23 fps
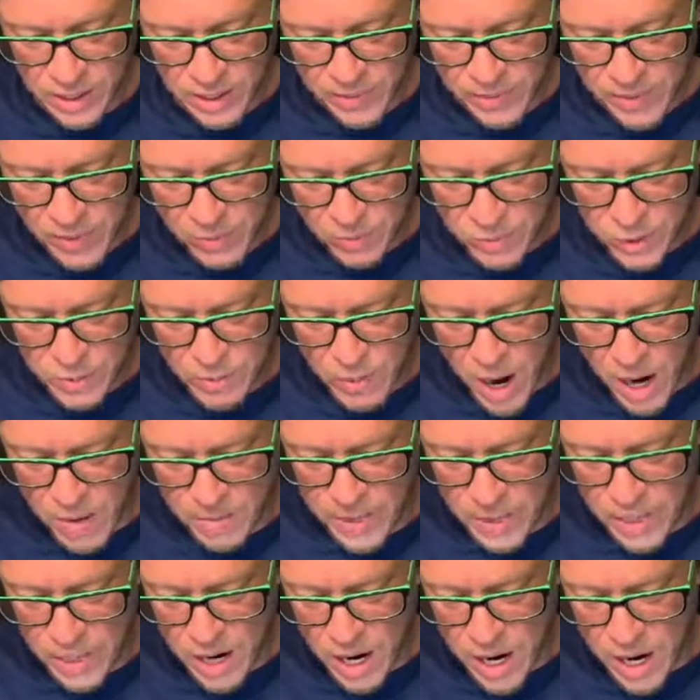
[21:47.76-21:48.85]
It was
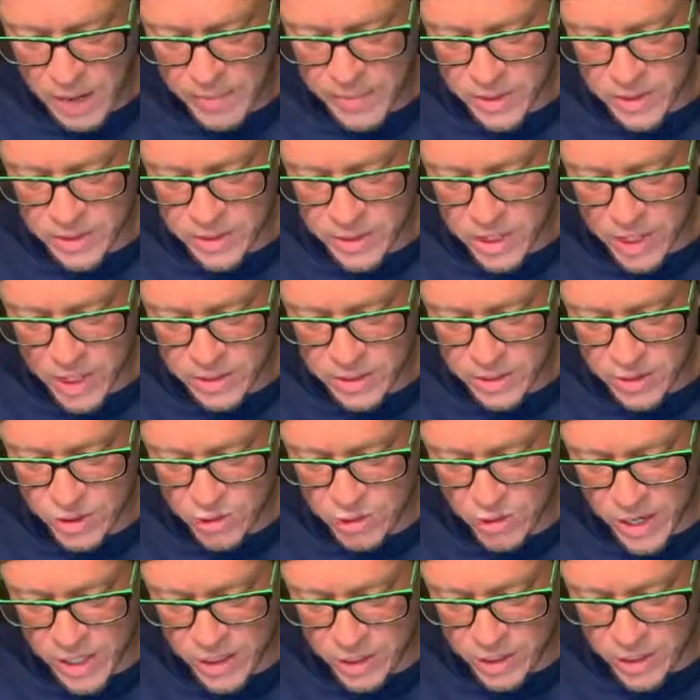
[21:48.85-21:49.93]
bombing communist
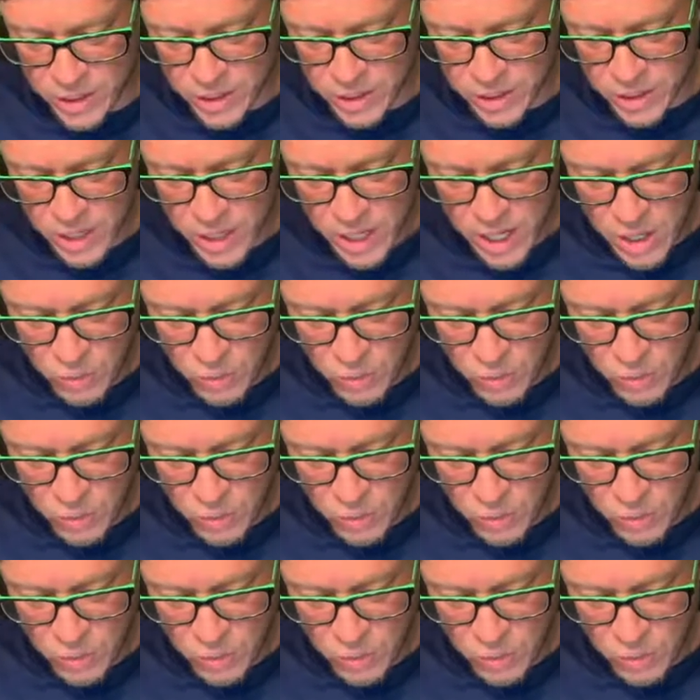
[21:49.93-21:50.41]
concentrations,